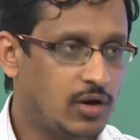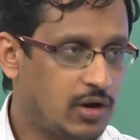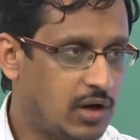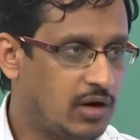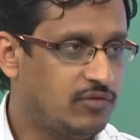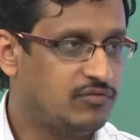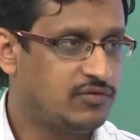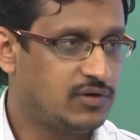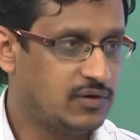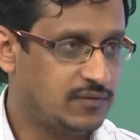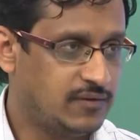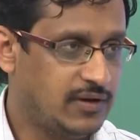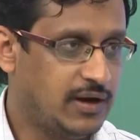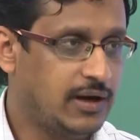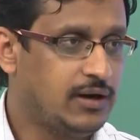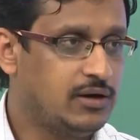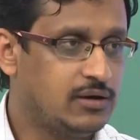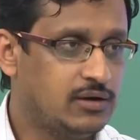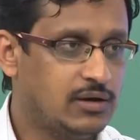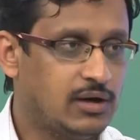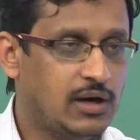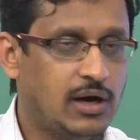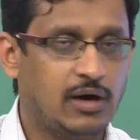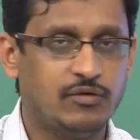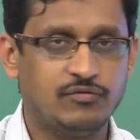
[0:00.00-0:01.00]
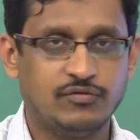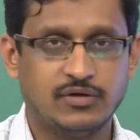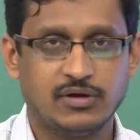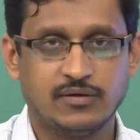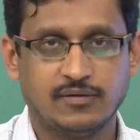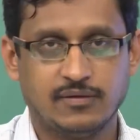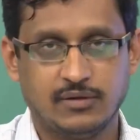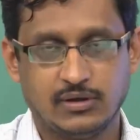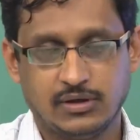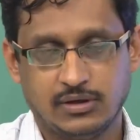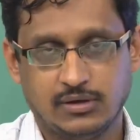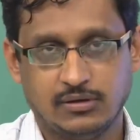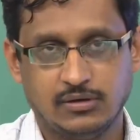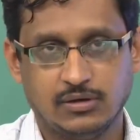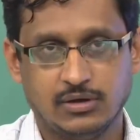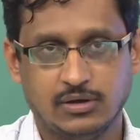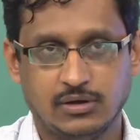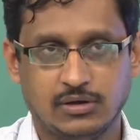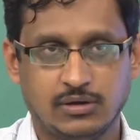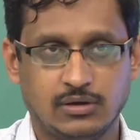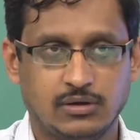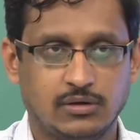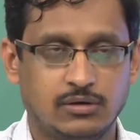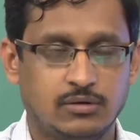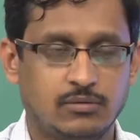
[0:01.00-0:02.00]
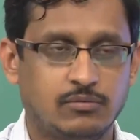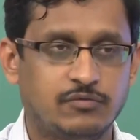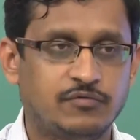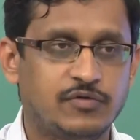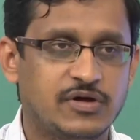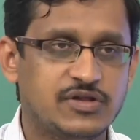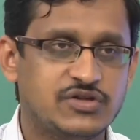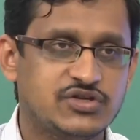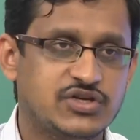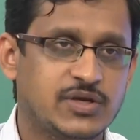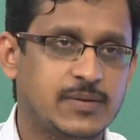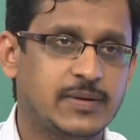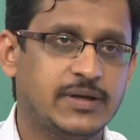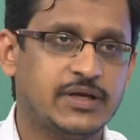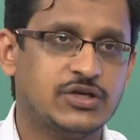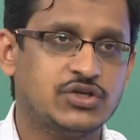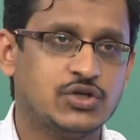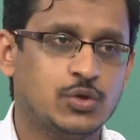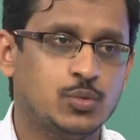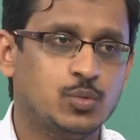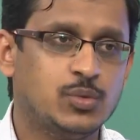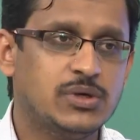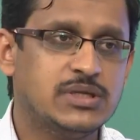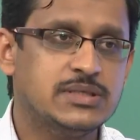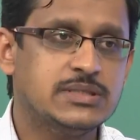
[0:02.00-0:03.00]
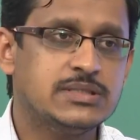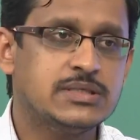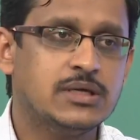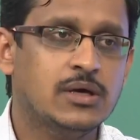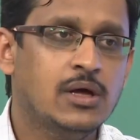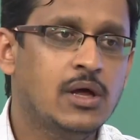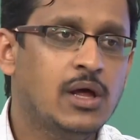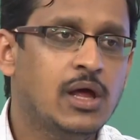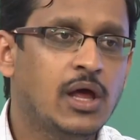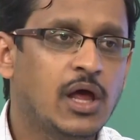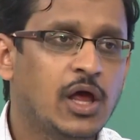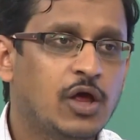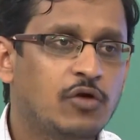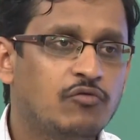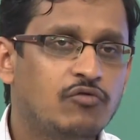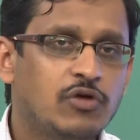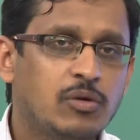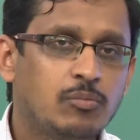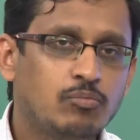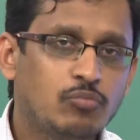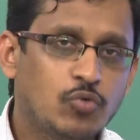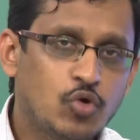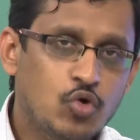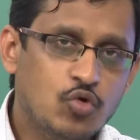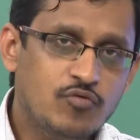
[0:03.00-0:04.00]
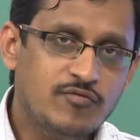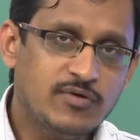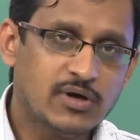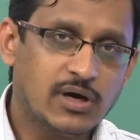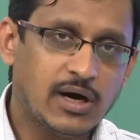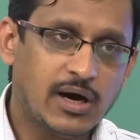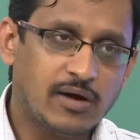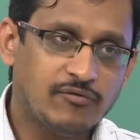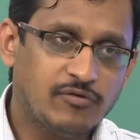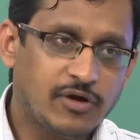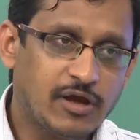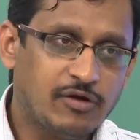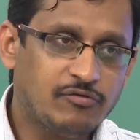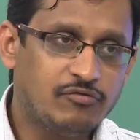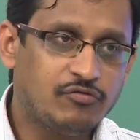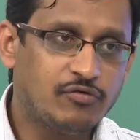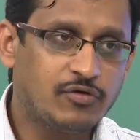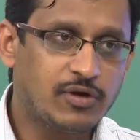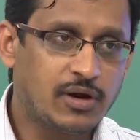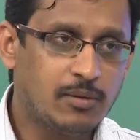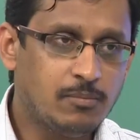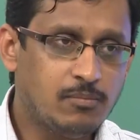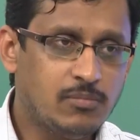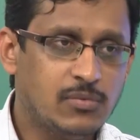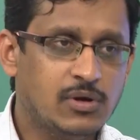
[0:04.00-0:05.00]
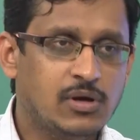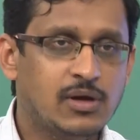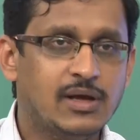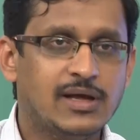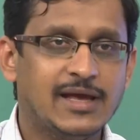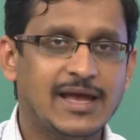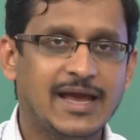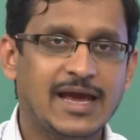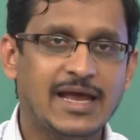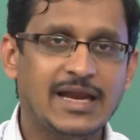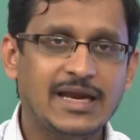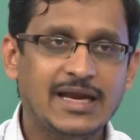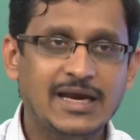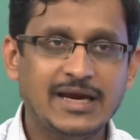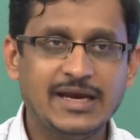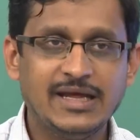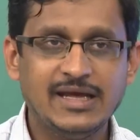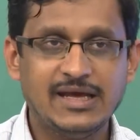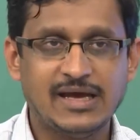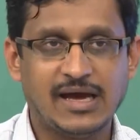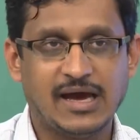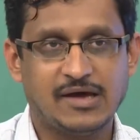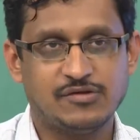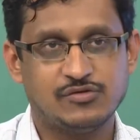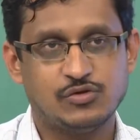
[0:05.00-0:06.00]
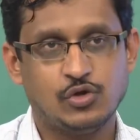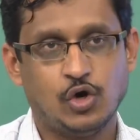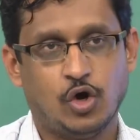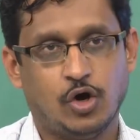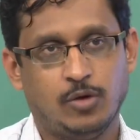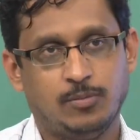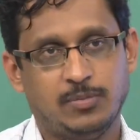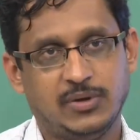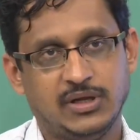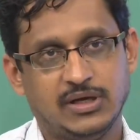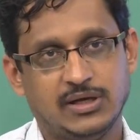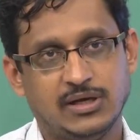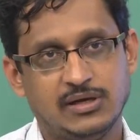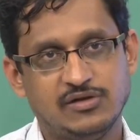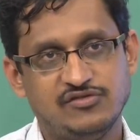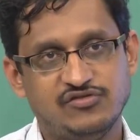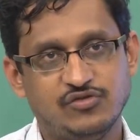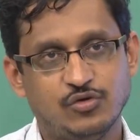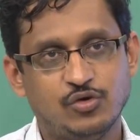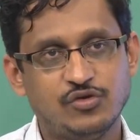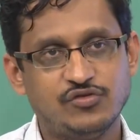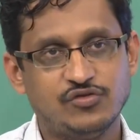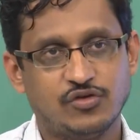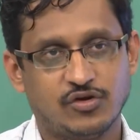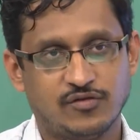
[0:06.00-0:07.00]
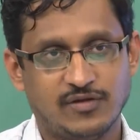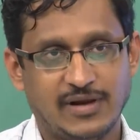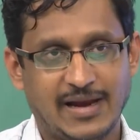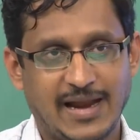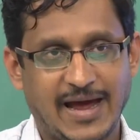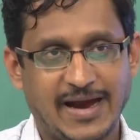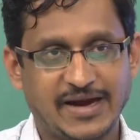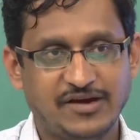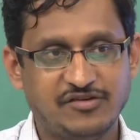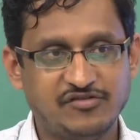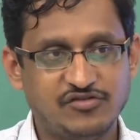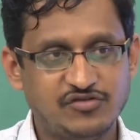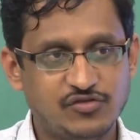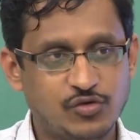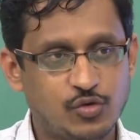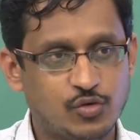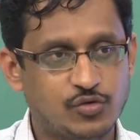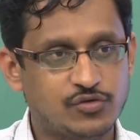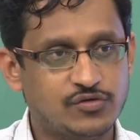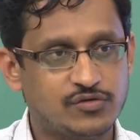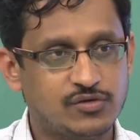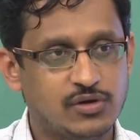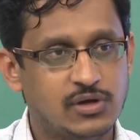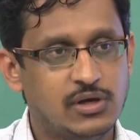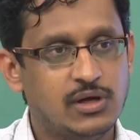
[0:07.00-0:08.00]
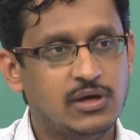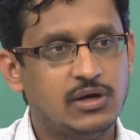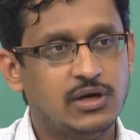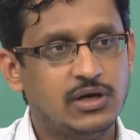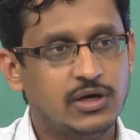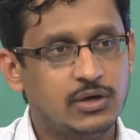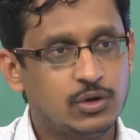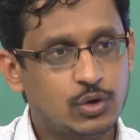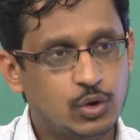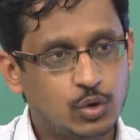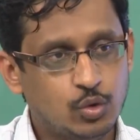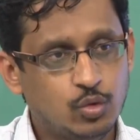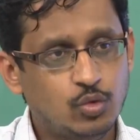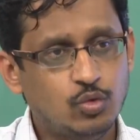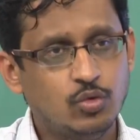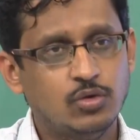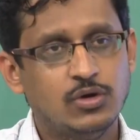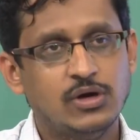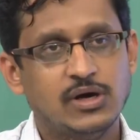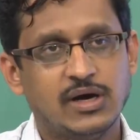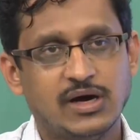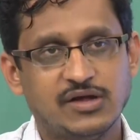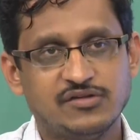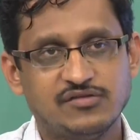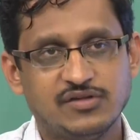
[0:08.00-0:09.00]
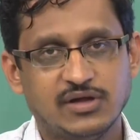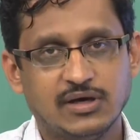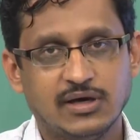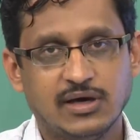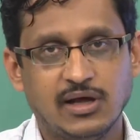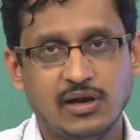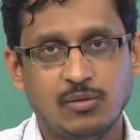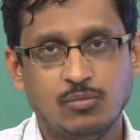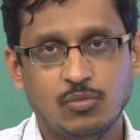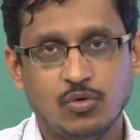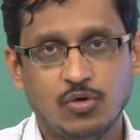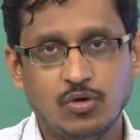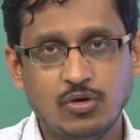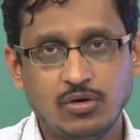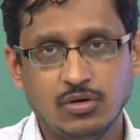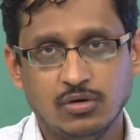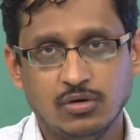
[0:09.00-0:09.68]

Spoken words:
after that first generation ones, we moved away from LED as the optical source or the light source to a single mode